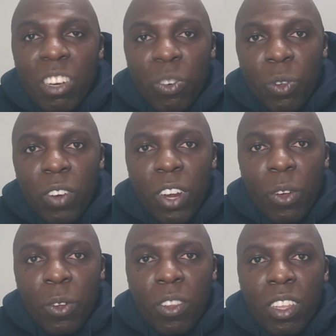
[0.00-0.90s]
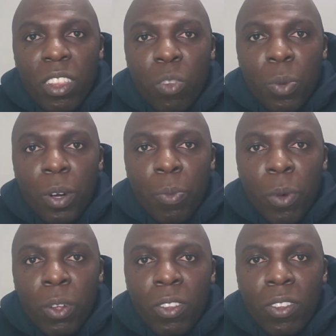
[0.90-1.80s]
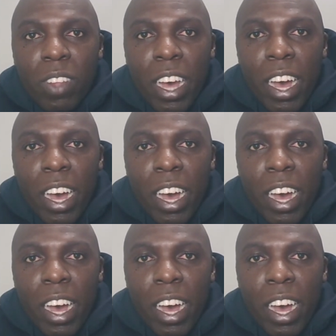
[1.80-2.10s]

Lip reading: it was really good seeing the Springboks